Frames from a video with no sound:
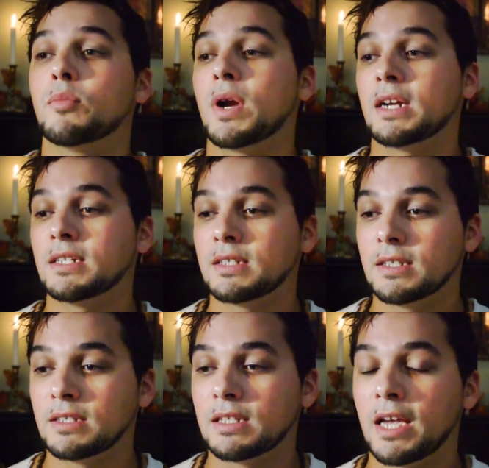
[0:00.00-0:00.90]

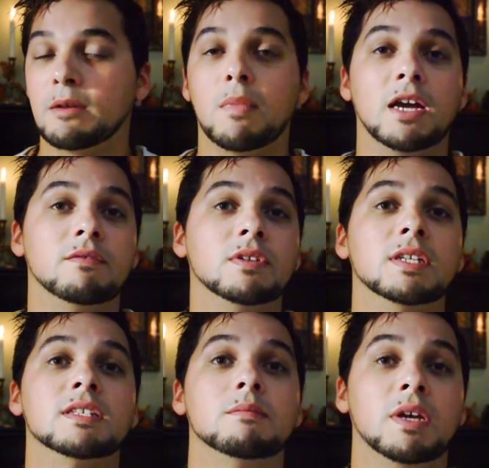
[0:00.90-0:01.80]
Practices like
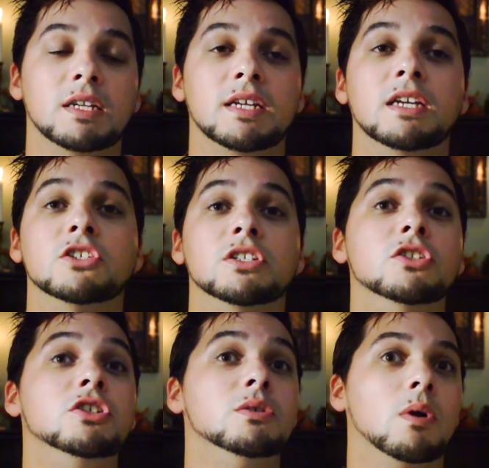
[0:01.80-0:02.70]
mindfulness and
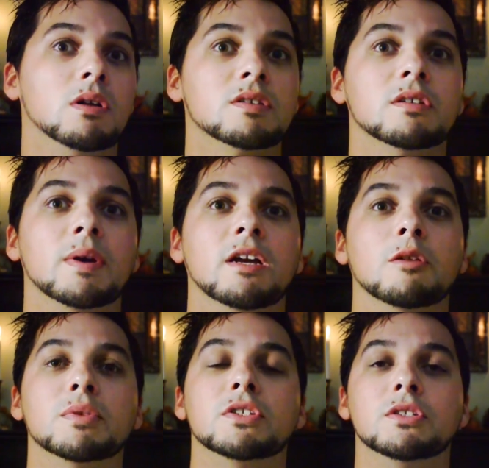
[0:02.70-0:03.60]
meditation do also
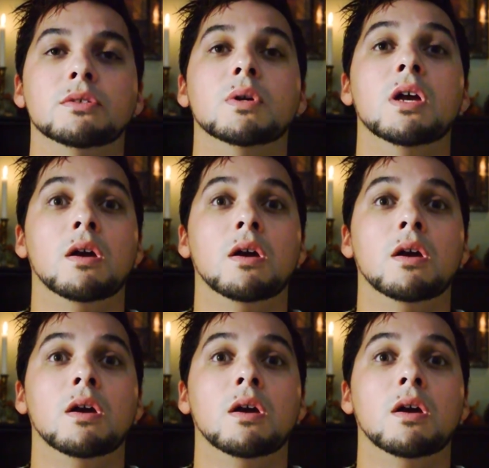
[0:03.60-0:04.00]
help to